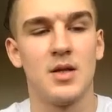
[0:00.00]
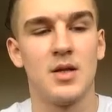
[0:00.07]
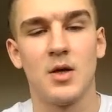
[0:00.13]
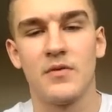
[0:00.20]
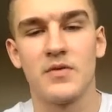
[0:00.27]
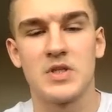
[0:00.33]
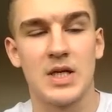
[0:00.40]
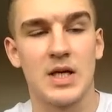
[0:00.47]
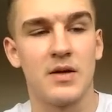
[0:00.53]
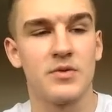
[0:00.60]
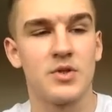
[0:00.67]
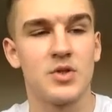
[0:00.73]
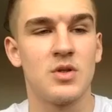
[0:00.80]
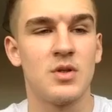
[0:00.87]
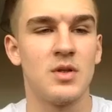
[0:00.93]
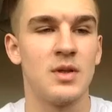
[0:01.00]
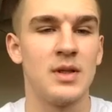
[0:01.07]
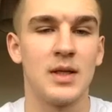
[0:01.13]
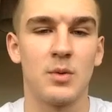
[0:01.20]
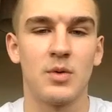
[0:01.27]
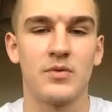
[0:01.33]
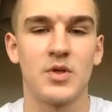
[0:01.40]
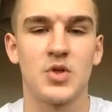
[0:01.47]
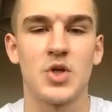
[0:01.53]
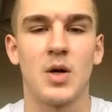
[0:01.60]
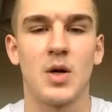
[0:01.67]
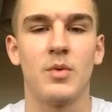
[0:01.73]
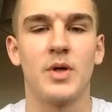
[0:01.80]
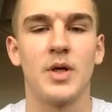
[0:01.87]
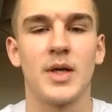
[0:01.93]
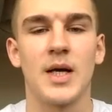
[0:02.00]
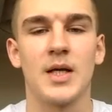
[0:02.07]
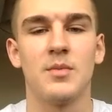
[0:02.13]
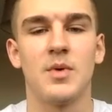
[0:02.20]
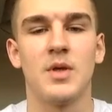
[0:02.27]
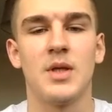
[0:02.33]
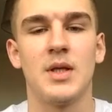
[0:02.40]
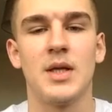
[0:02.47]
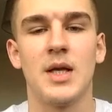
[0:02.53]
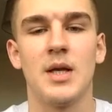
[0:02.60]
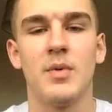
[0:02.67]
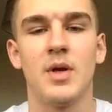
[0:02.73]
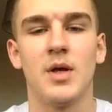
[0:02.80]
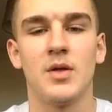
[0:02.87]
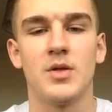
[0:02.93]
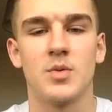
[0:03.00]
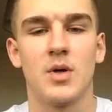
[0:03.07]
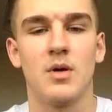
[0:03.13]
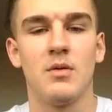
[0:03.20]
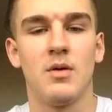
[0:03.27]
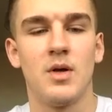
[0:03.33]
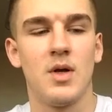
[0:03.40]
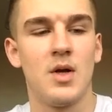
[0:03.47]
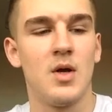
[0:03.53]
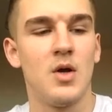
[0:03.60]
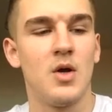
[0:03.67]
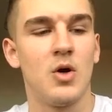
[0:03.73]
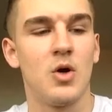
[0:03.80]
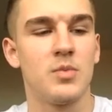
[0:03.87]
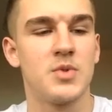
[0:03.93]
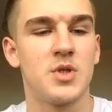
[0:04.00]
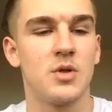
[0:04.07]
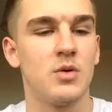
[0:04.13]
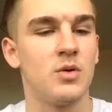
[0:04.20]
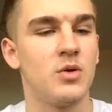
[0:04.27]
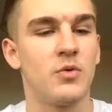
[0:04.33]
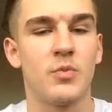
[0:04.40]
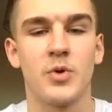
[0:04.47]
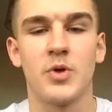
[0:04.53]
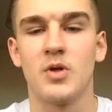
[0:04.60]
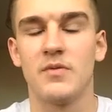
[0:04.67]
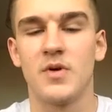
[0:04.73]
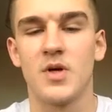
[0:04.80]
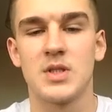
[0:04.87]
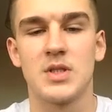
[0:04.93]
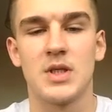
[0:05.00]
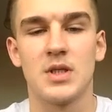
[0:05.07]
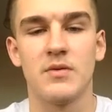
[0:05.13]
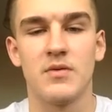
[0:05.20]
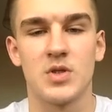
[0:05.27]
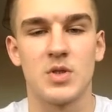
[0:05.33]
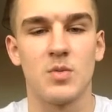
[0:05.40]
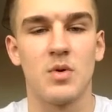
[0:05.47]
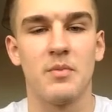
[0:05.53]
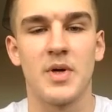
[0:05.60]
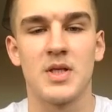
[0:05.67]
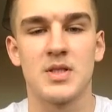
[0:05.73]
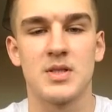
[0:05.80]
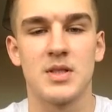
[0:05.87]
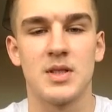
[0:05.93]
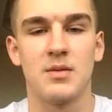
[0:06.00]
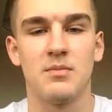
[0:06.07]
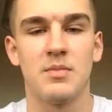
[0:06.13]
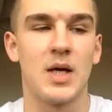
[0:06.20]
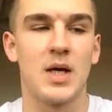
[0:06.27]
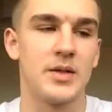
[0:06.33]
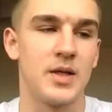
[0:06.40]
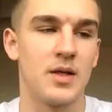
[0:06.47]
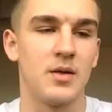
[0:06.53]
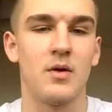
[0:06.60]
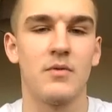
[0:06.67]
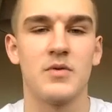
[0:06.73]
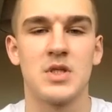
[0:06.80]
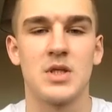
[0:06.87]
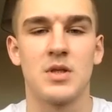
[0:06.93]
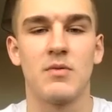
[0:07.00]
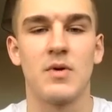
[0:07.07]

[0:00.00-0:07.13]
They obviously have the link with the Charnwood Academy, the EABL as well, up to Loughborough University Division 1 men's team, and then obviously the